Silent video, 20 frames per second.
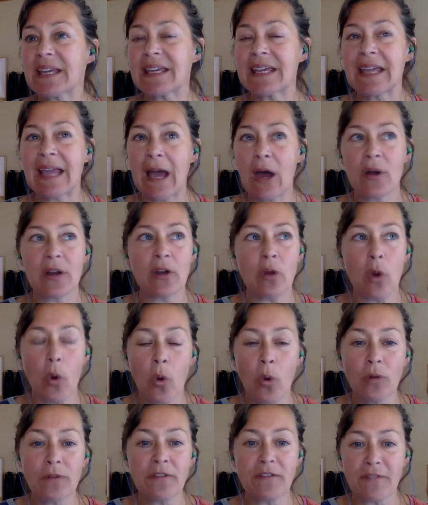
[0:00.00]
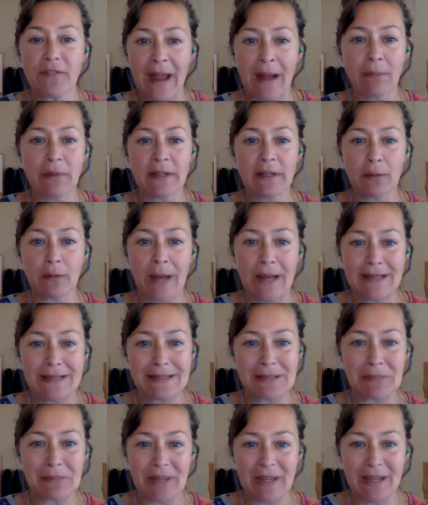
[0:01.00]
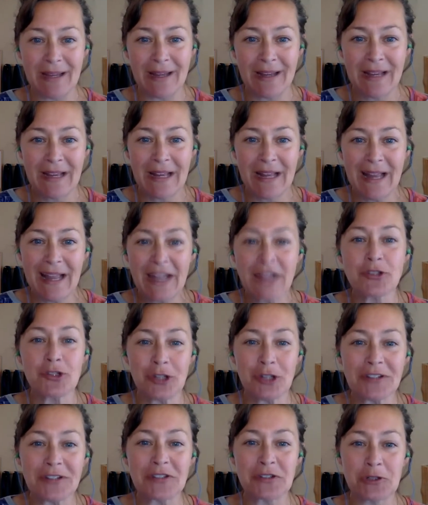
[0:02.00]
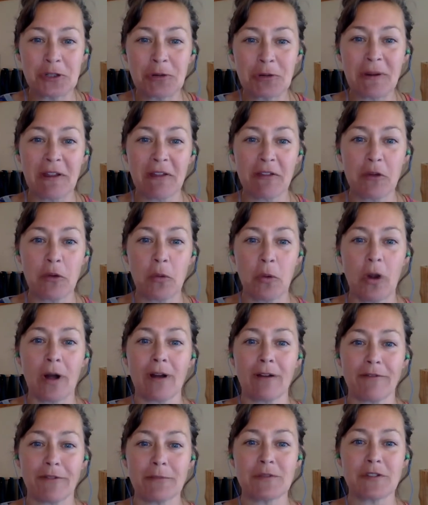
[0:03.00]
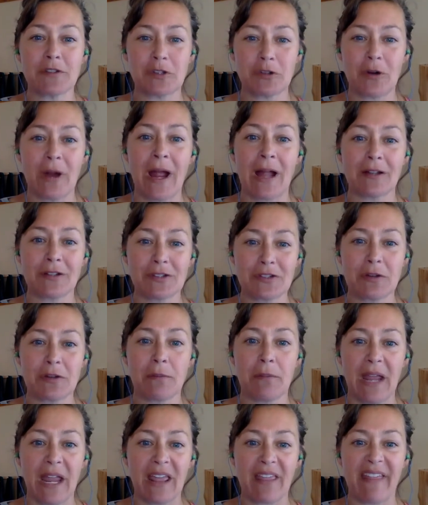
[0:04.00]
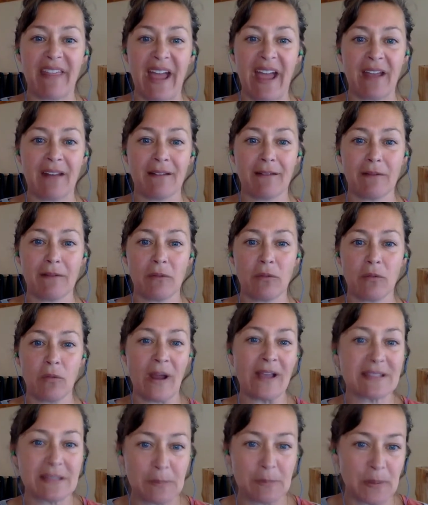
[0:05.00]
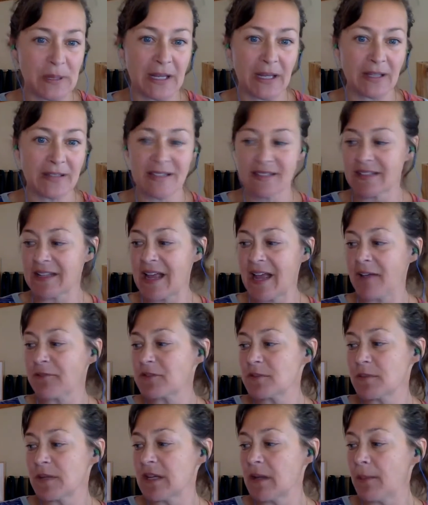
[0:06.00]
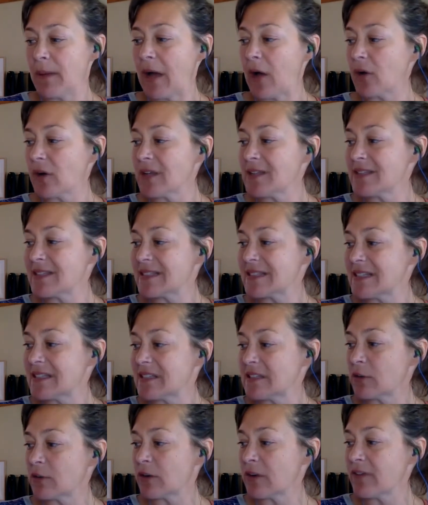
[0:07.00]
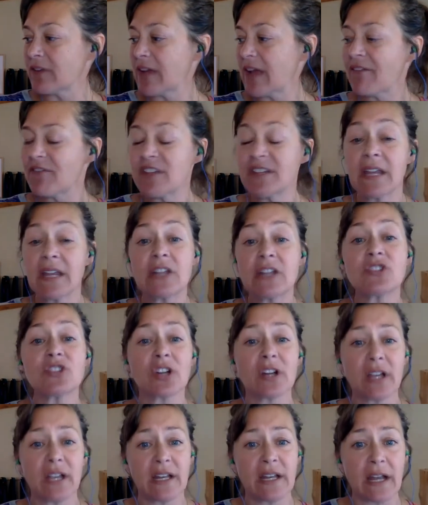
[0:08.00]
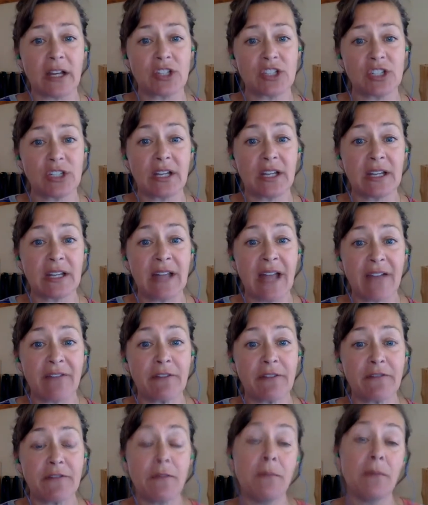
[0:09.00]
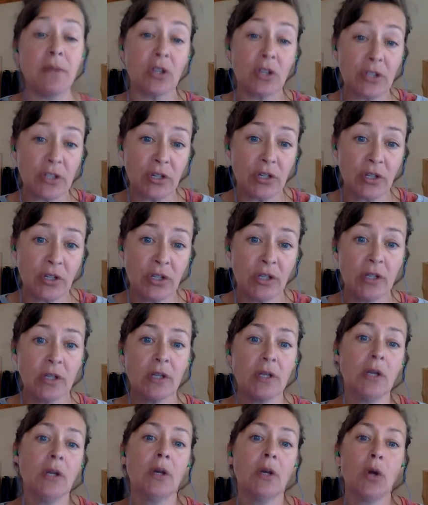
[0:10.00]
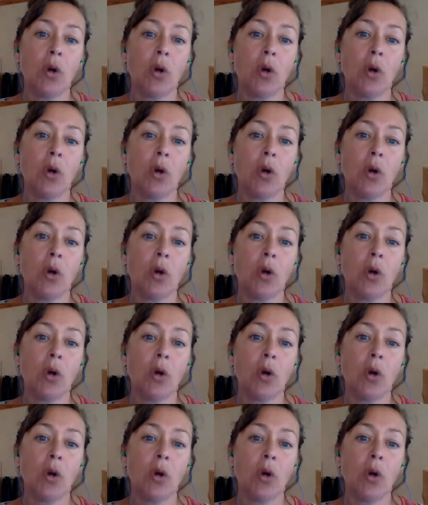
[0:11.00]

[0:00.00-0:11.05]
picking out an old family recipe and just doing the work from scratch to make that recipe. It doesn't have to be about in season or even have the nature connection. It can have a familial